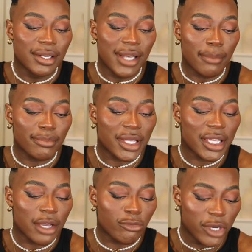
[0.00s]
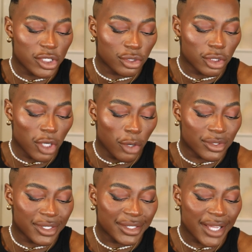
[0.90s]
Let me read you the
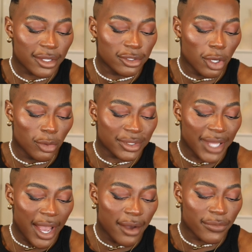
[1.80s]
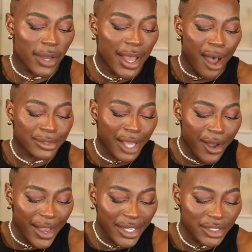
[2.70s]
notes. So this has notes of
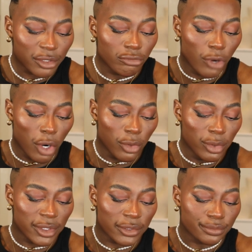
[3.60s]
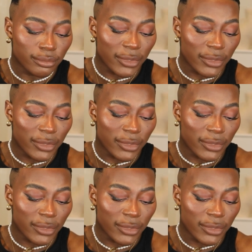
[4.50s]
aldehyde, rose,